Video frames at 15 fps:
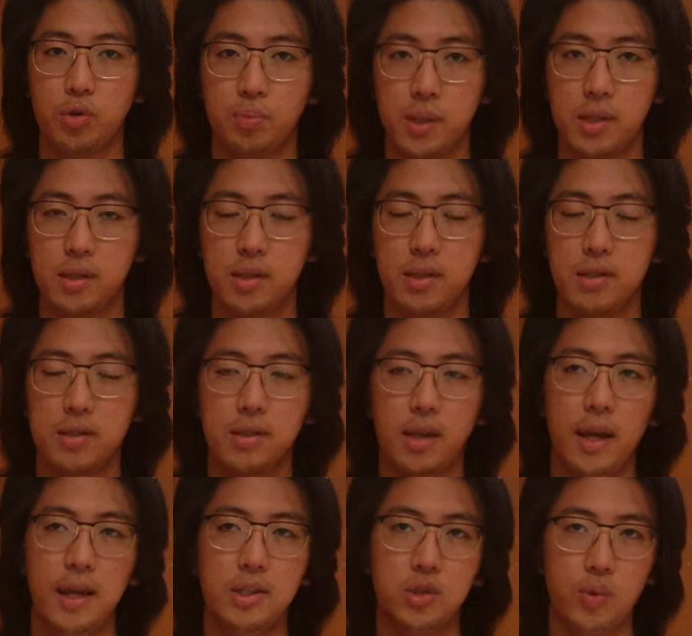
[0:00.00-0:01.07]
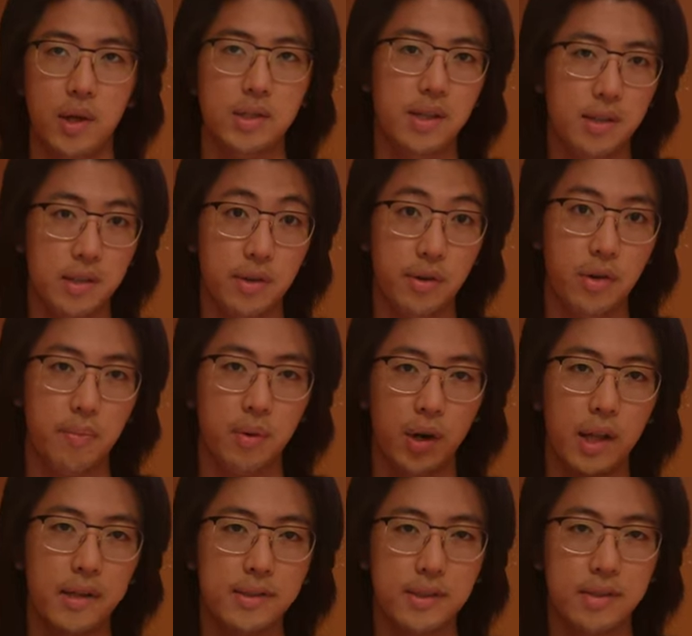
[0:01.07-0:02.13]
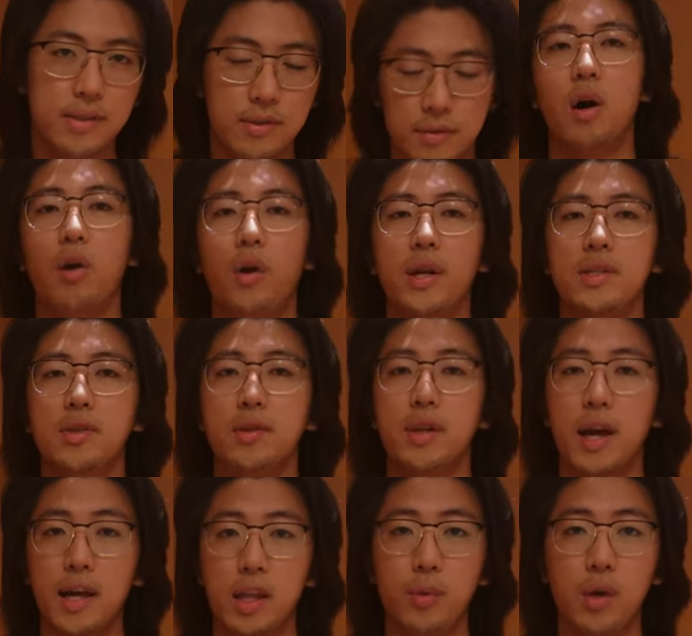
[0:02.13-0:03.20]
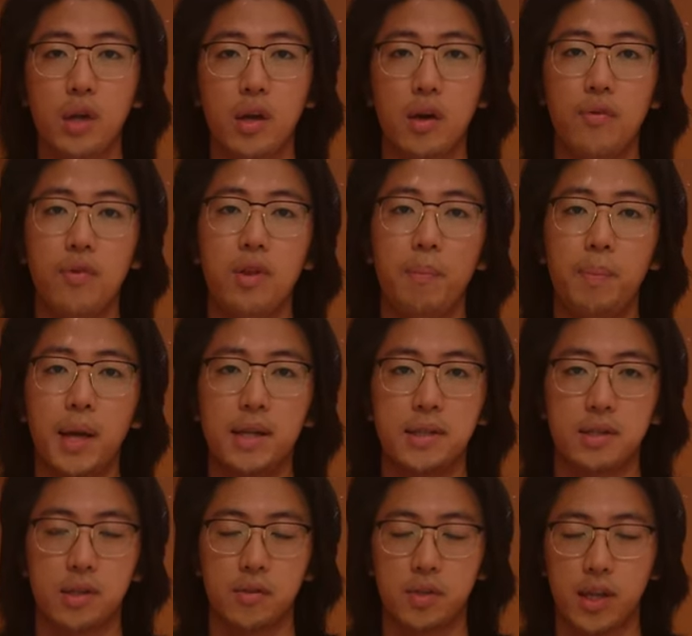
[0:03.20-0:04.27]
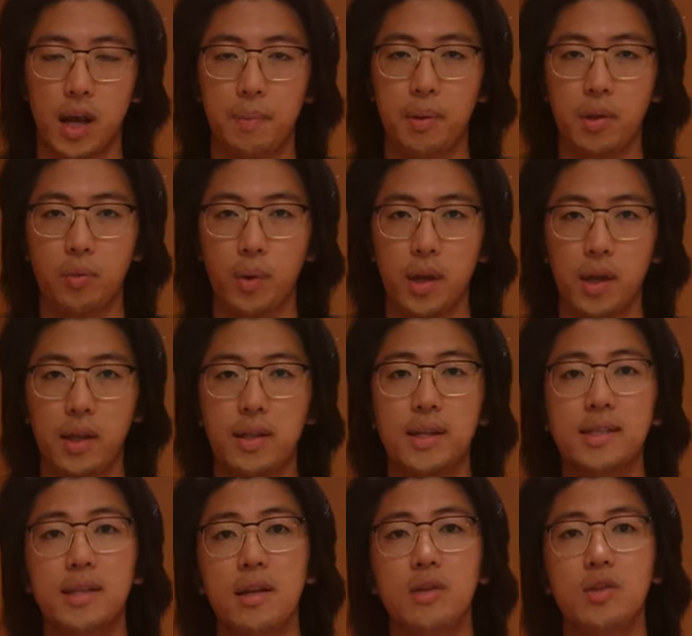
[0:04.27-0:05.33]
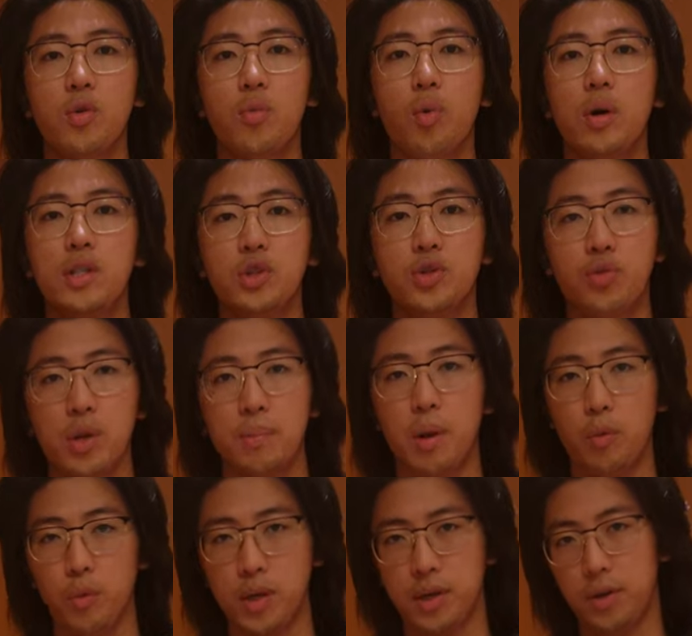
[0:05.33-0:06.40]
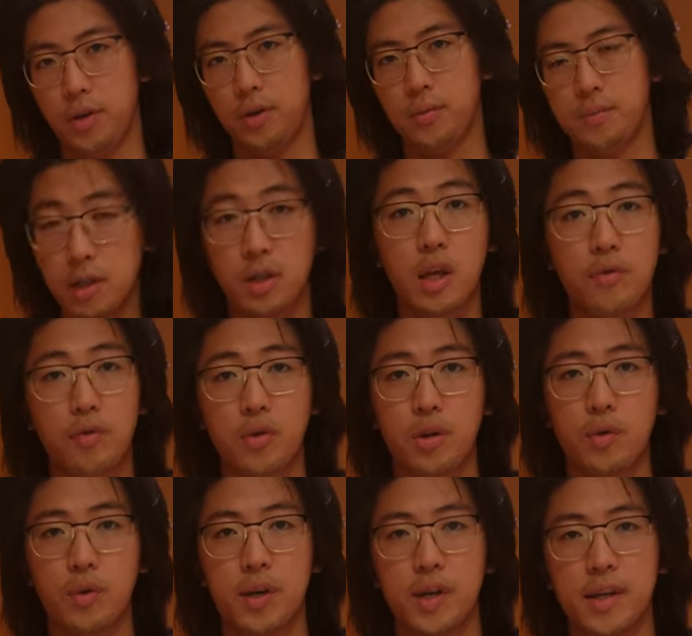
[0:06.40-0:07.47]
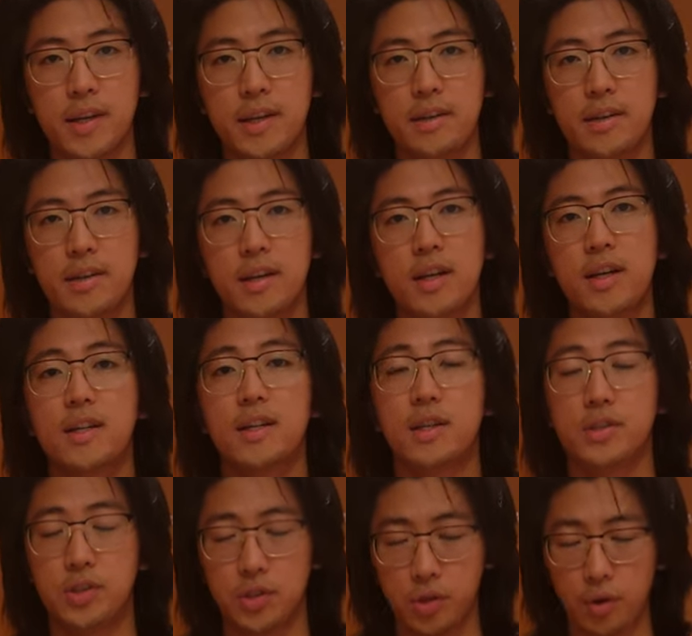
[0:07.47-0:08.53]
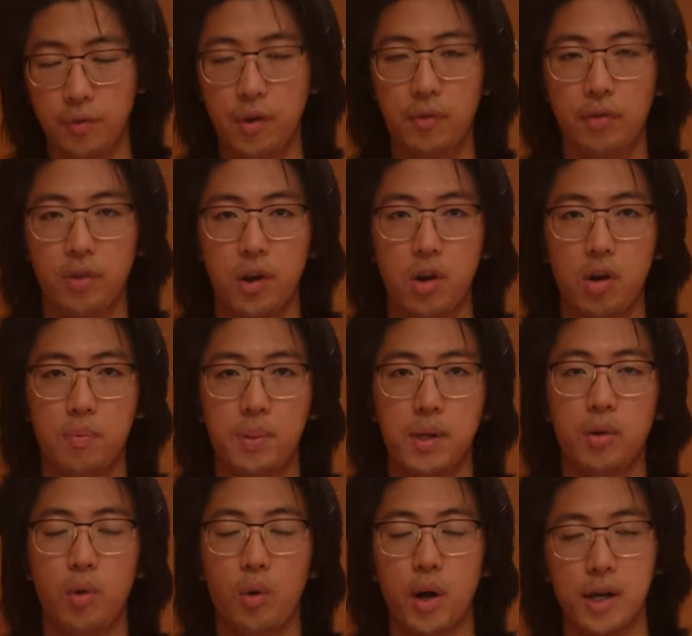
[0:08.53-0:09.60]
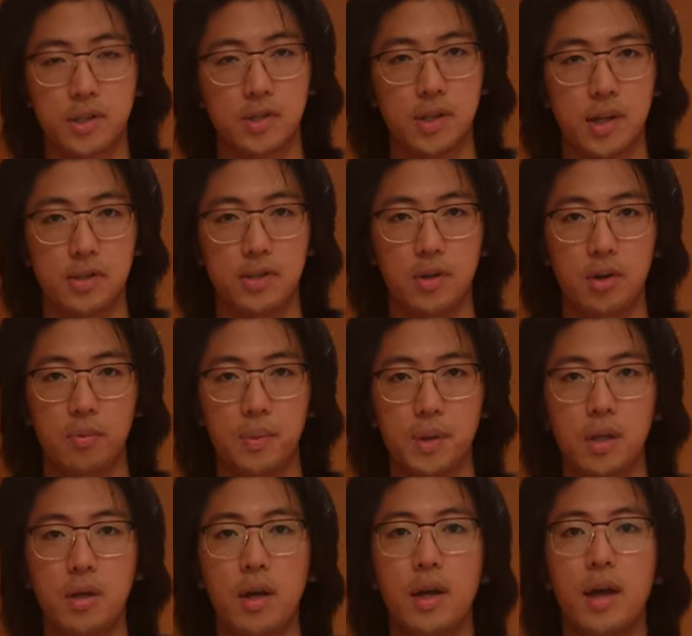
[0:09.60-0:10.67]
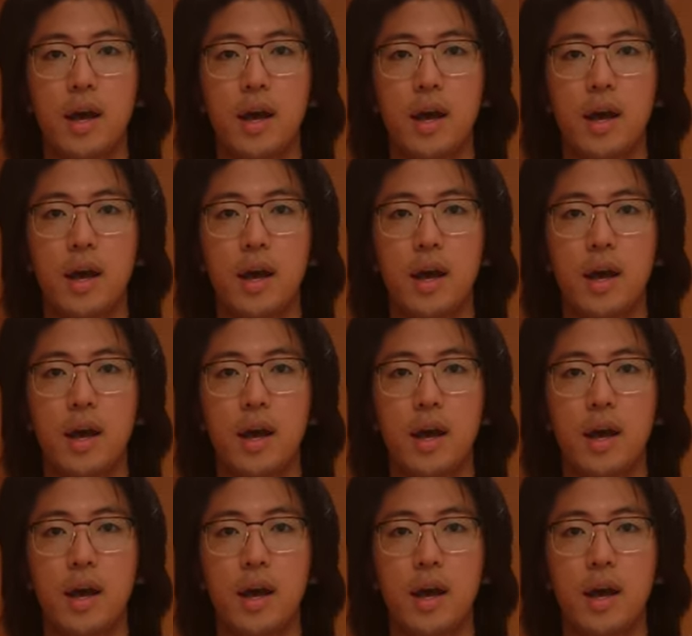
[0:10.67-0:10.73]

to trapezius and serratus anterior paralysis. All right, so now that we covered the basics of scapular winging, let's get into what treatment we can do. Lucky for you and I, conservative therapy or exercise therapy